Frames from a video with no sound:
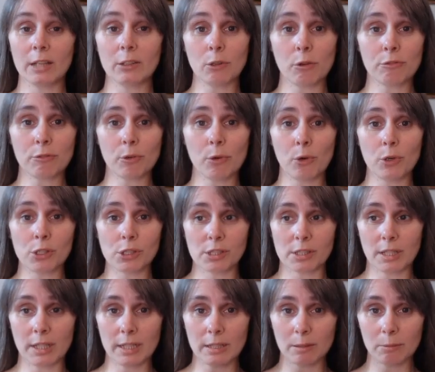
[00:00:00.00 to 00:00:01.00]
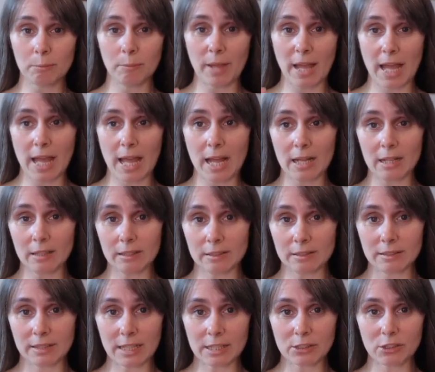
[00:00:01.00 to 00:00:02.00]
and of course the little
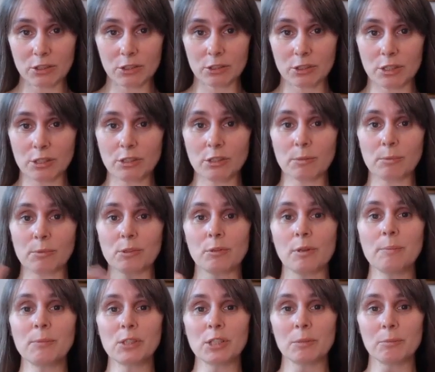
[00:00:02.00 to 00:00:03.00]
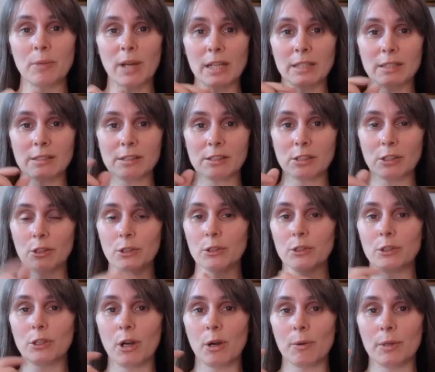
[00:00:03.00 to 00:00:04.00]
bell next to the subscription button so
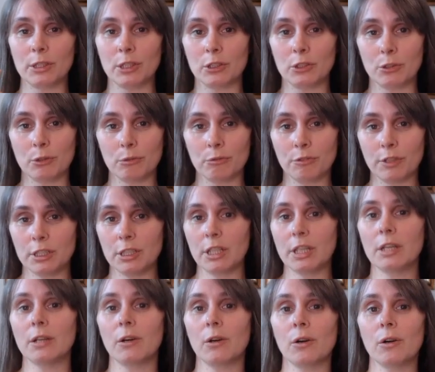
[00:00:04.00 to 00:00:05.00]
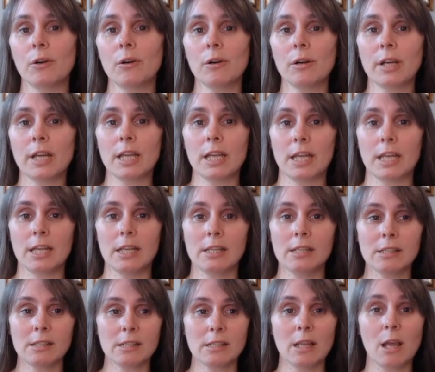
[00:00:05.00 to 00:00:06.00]
you know when a new video
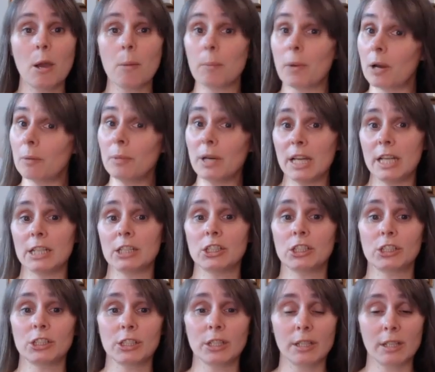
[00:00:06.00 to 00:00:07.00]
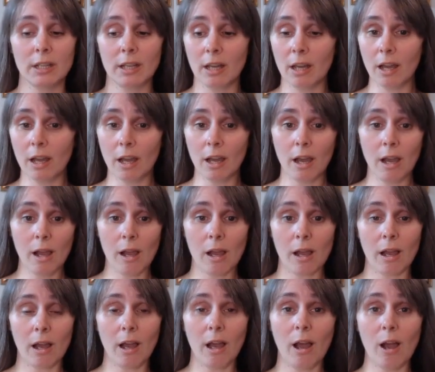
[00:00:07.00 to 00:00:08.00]
is published.
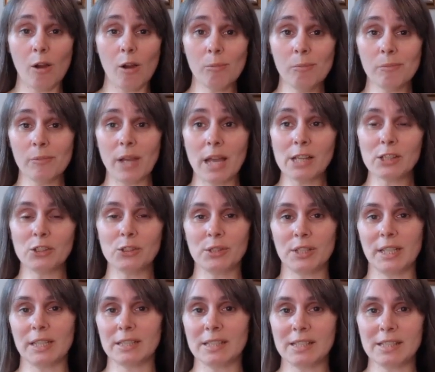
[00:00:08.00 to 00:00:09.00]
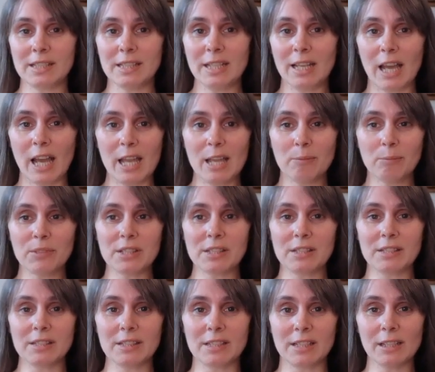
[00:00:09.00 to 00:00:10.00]
As you can see, I am
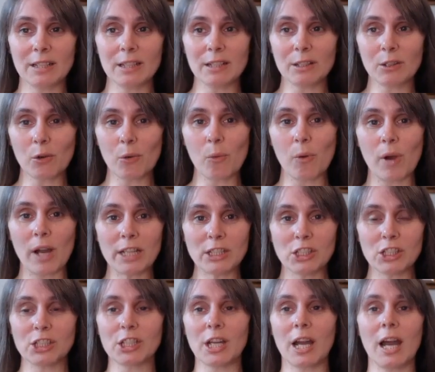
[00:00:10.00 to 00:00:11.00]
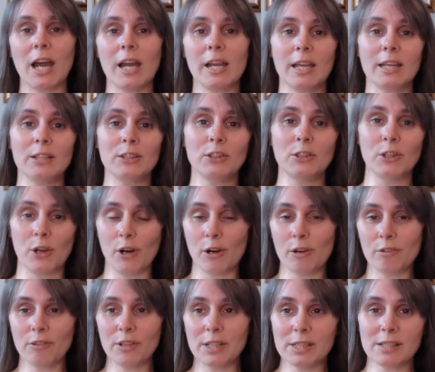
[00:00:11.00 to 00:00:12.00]
still quite shy and
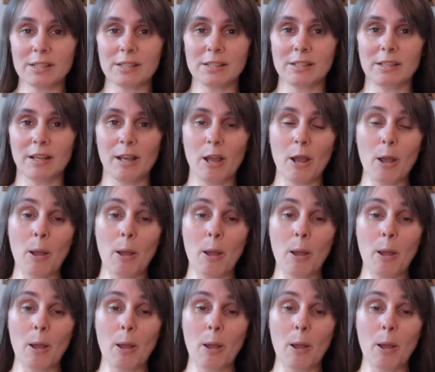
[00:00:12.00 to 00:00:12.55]
nervous